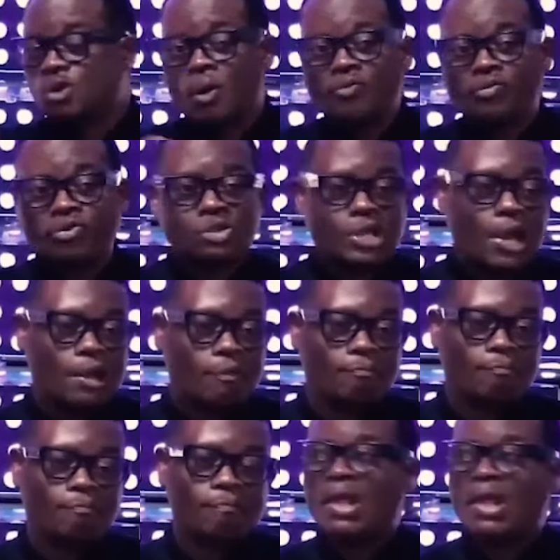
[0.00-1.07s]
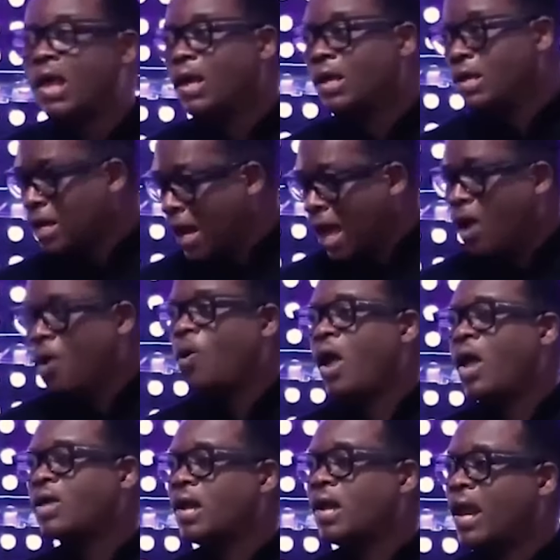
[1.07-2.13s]
full time, now I
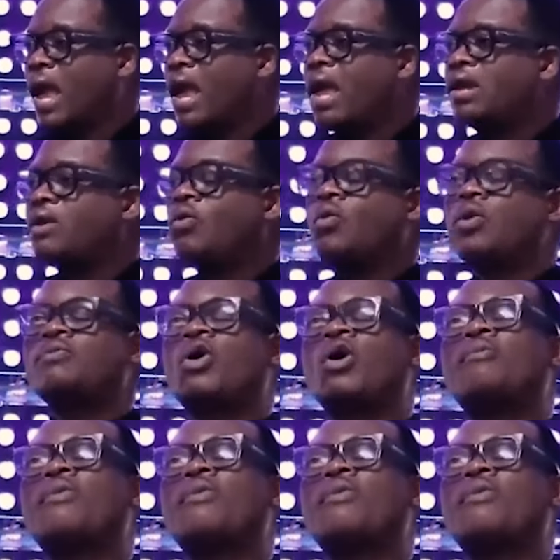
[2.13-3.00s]
can lie on my